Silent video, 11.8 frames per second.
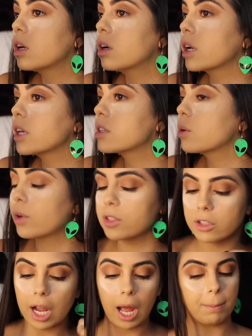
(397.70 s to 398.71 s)
Okay, so once
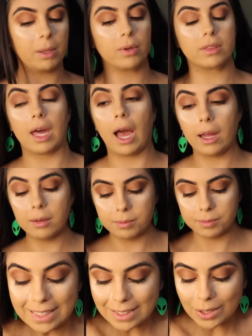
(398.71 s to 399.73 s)
you're happy with that,
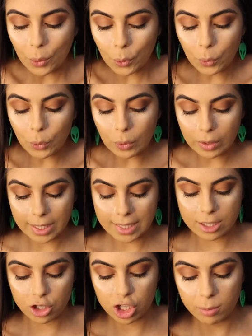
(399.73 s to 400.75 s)

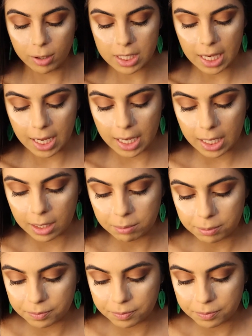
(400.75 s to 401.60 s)
it's shimmer time!